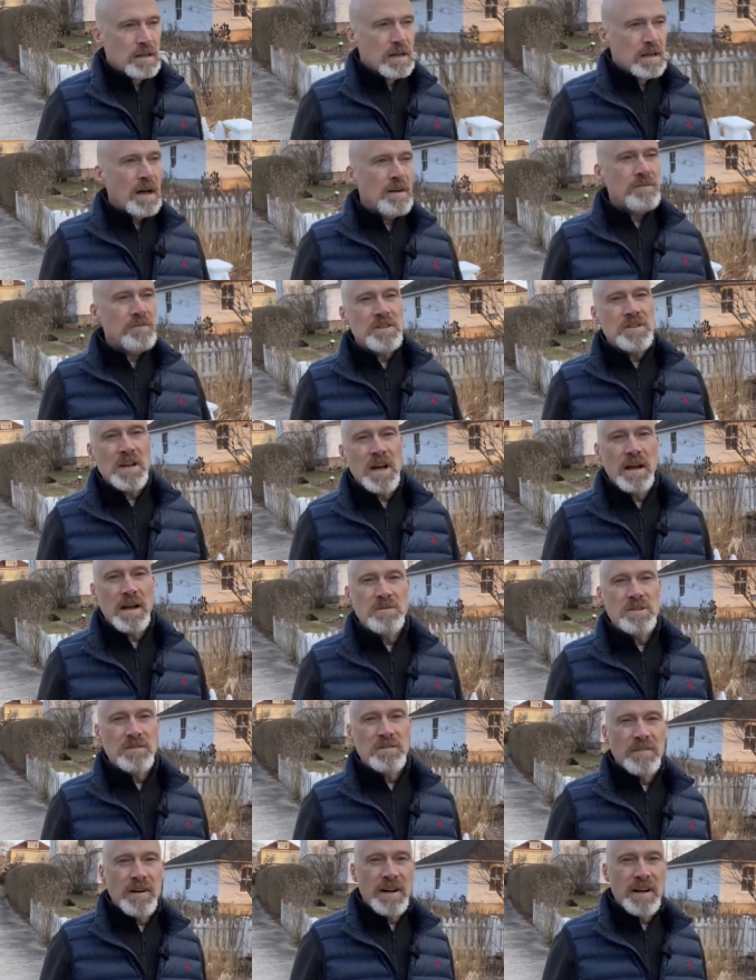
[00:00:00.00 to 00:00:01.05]
Oftentimes
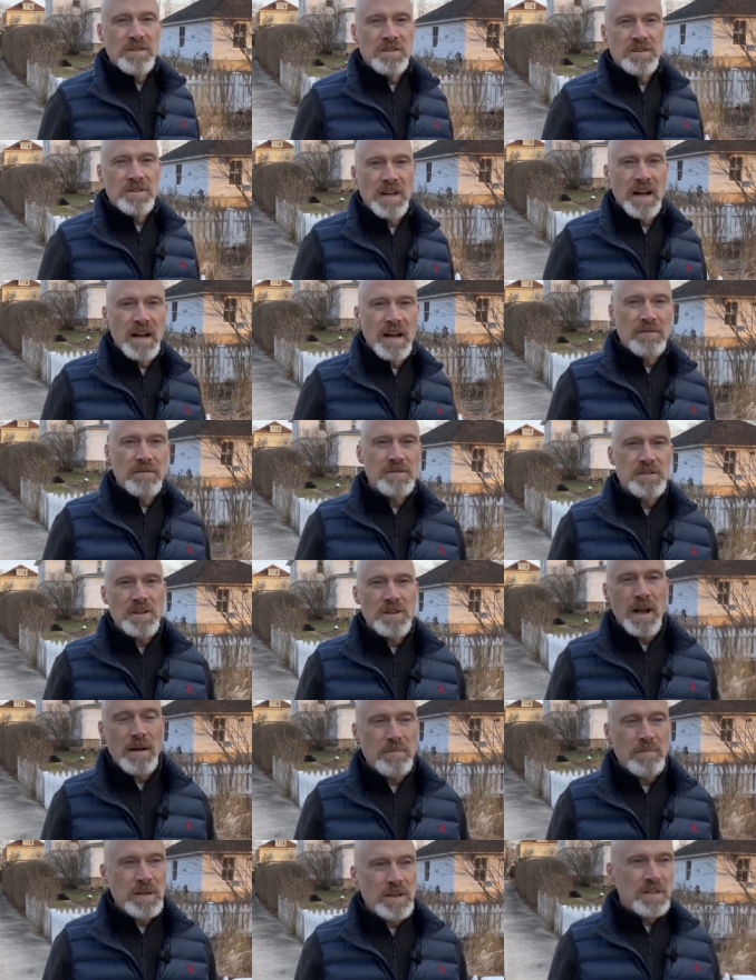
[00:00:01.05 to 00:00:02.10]
you'll find yourself
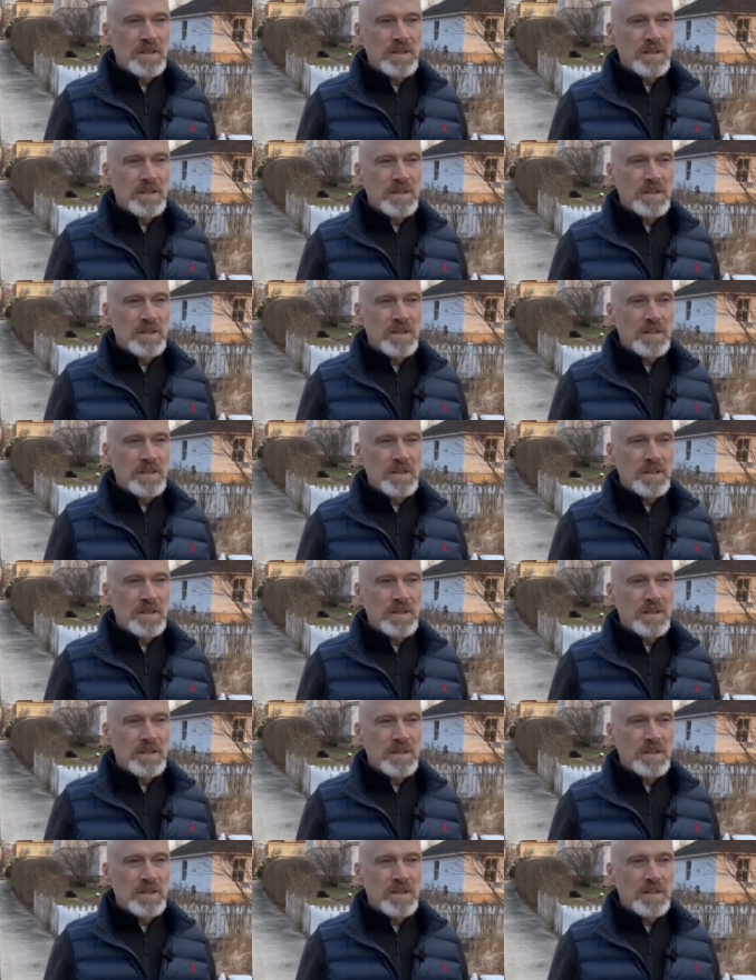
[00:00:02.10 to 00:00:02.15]
stopping